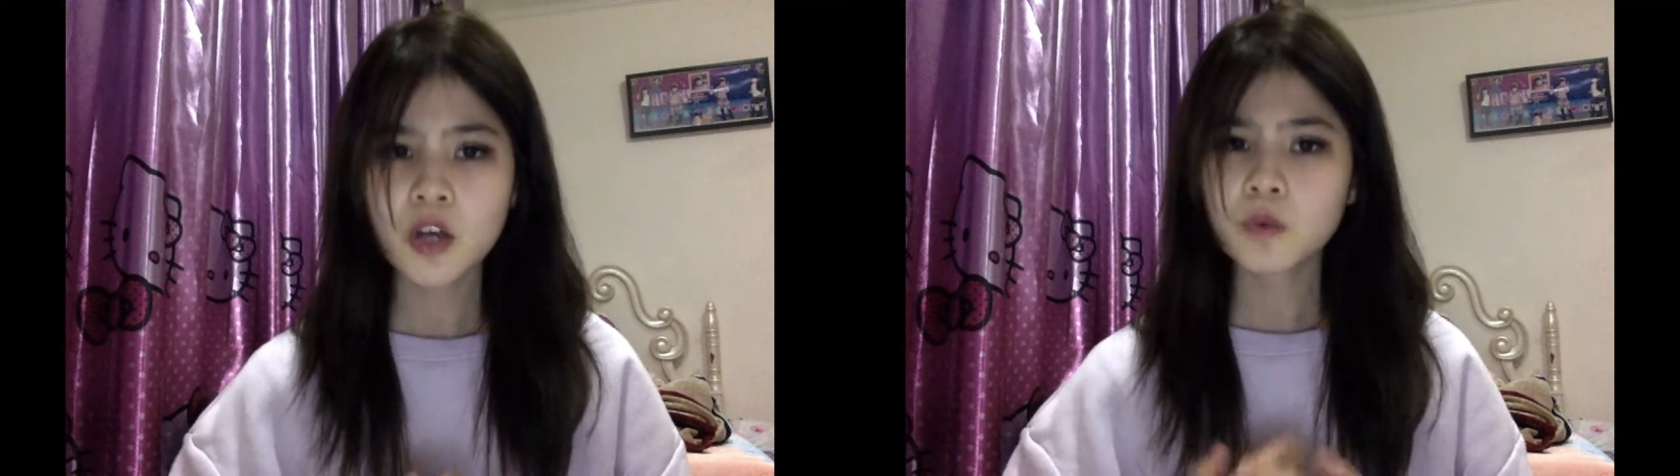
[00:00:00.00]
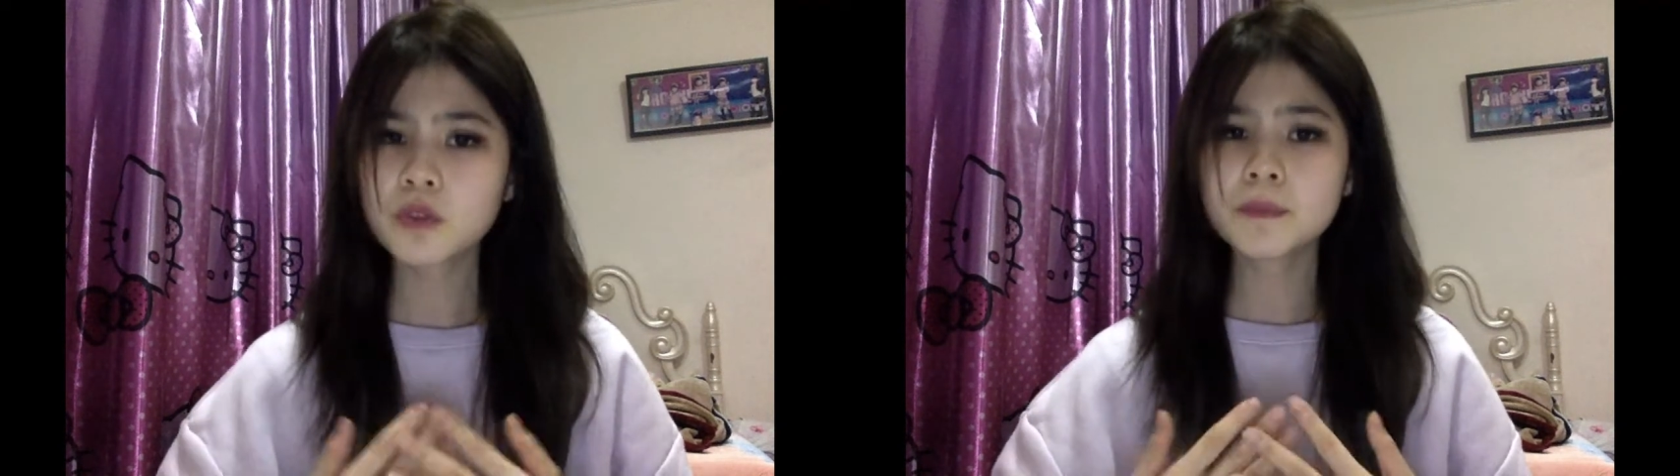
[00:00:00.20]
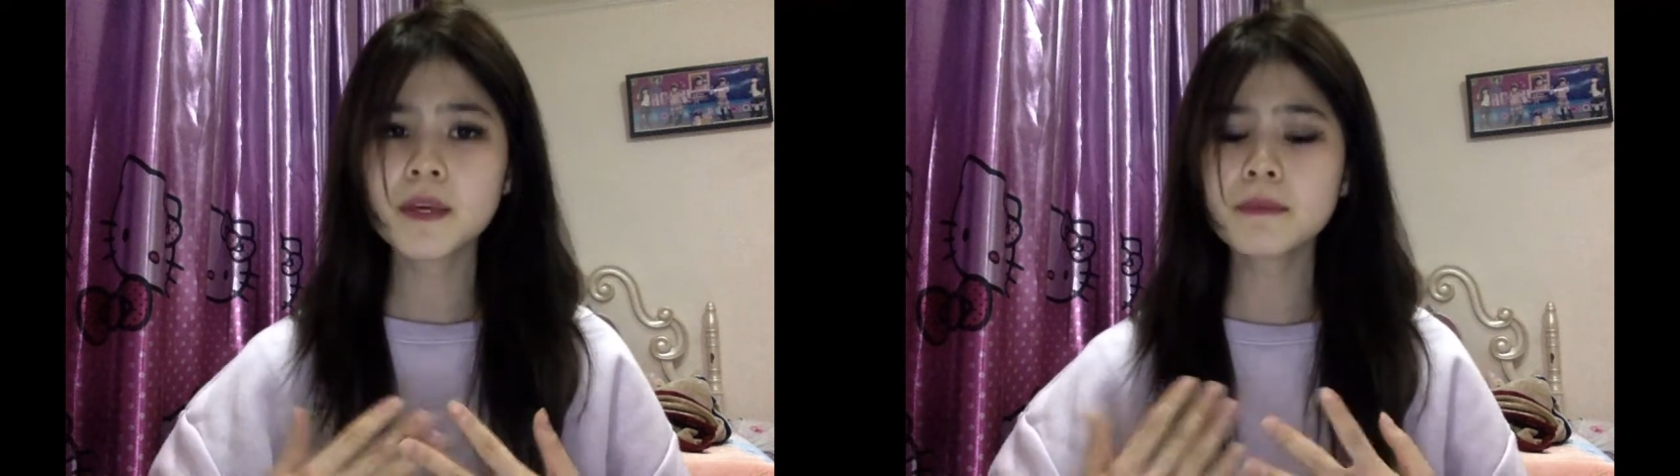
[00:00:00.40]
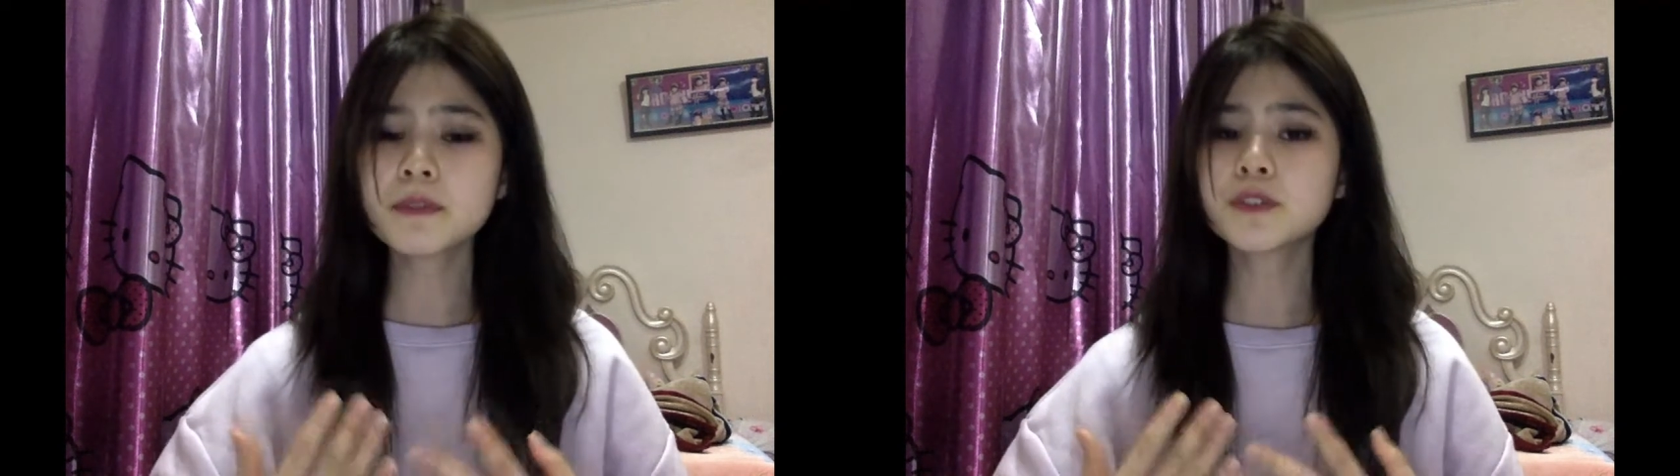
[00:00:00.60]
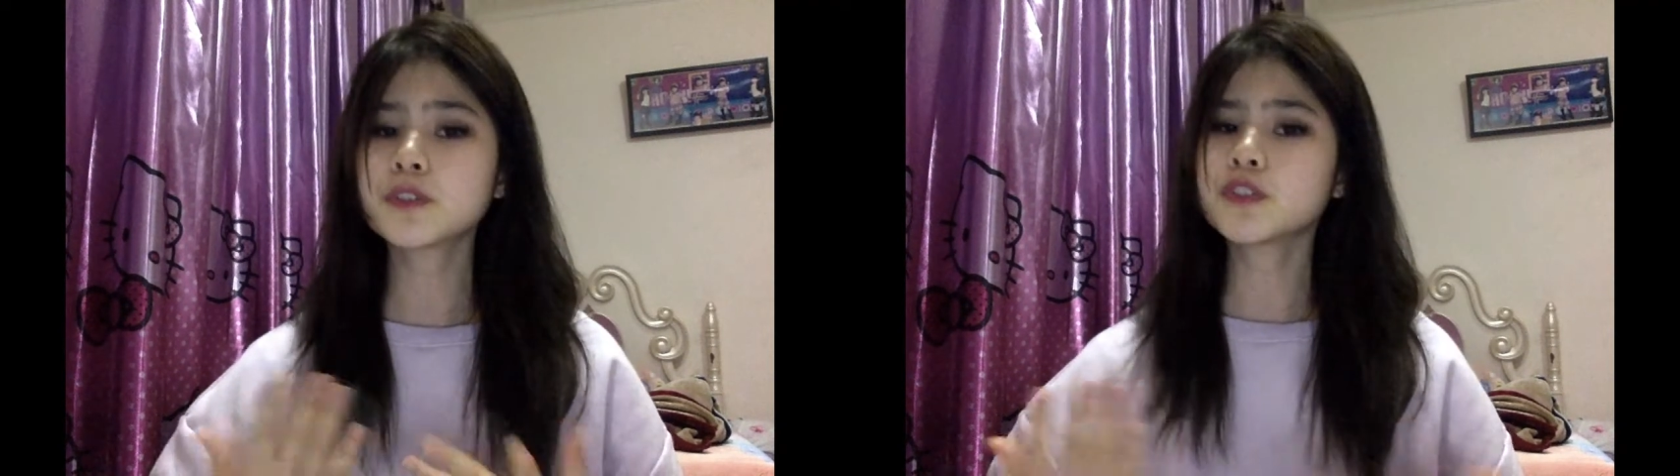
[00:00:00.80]
would be able
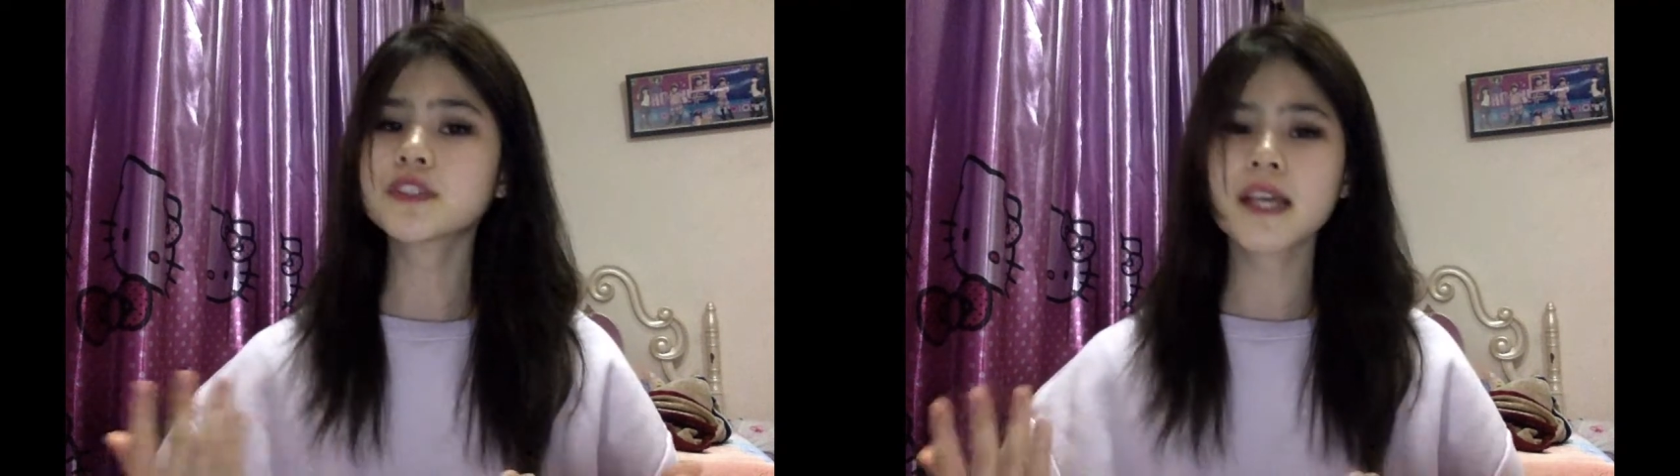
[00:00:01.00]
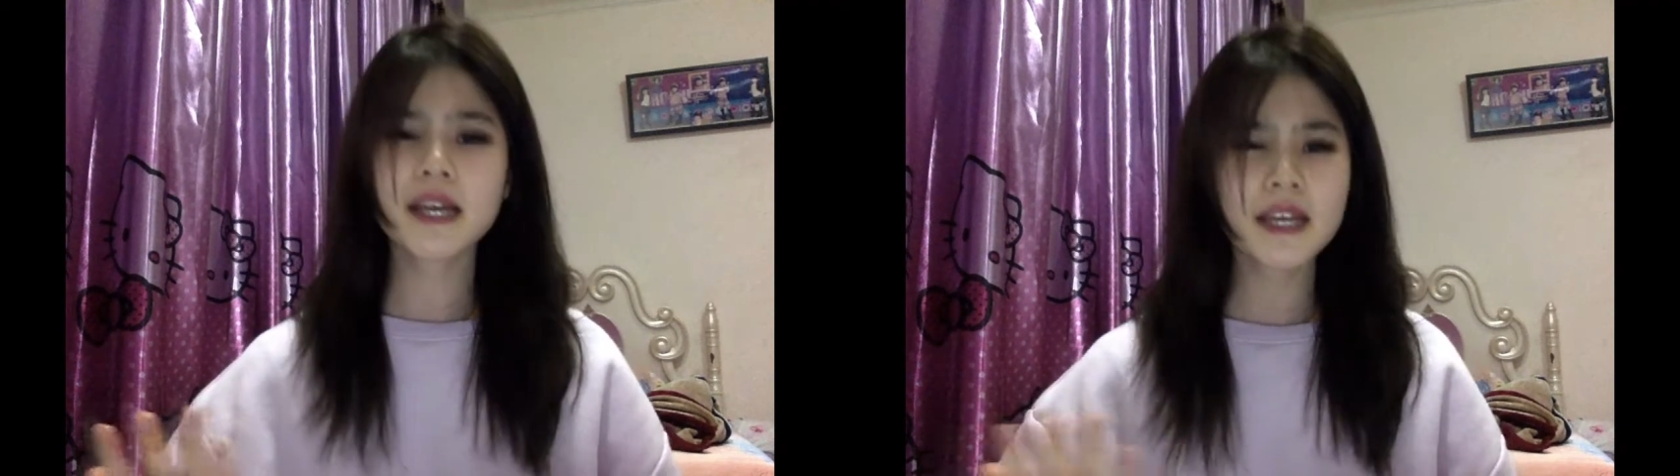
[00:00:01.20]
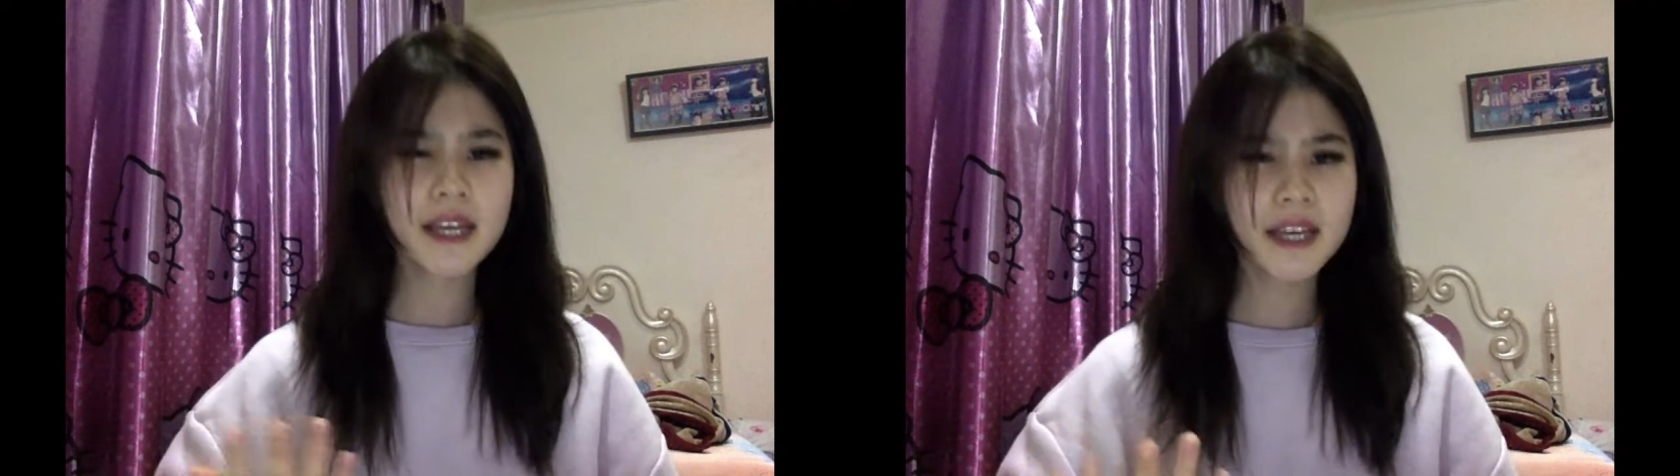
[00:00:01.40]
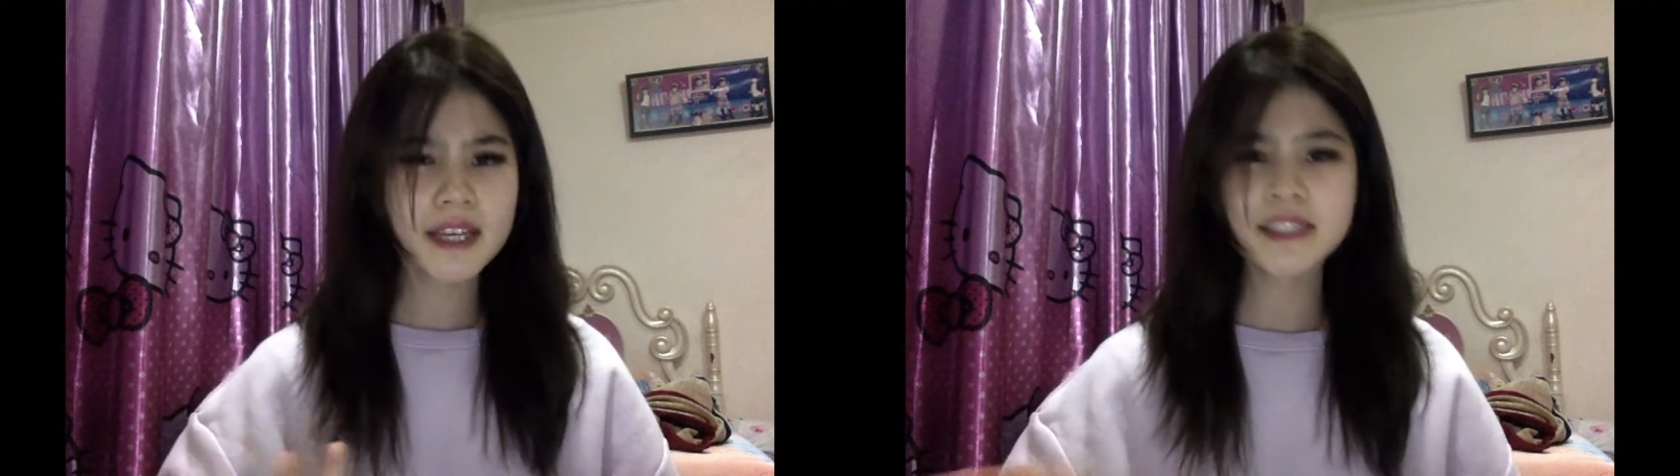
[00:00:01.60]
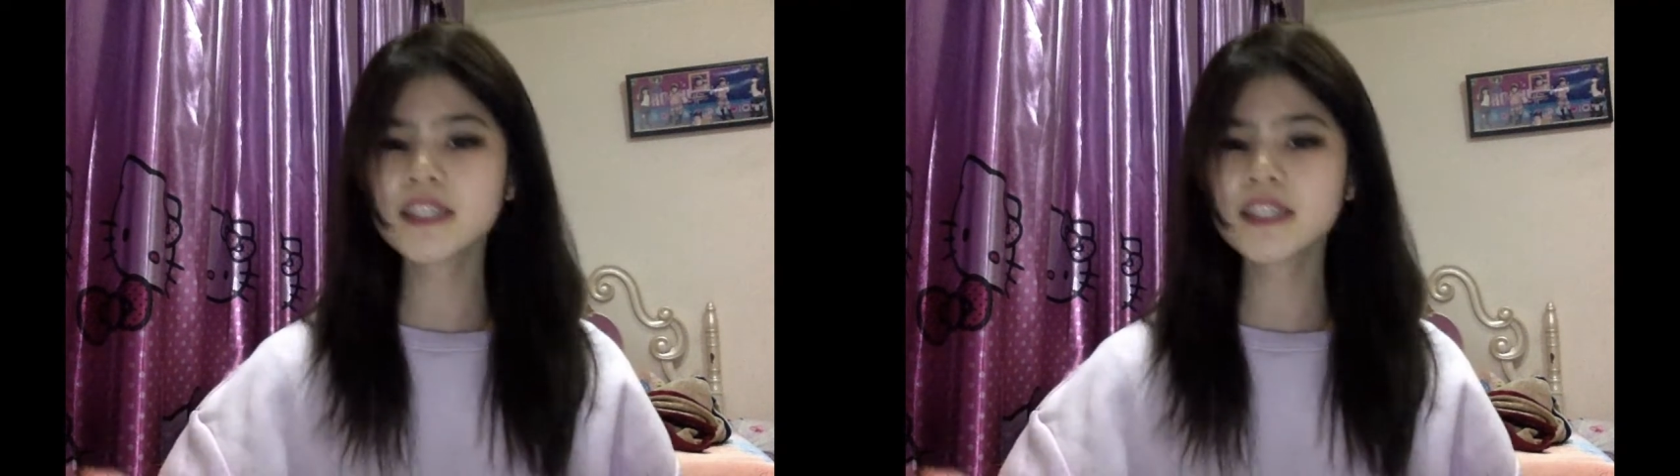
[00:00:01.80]
to use any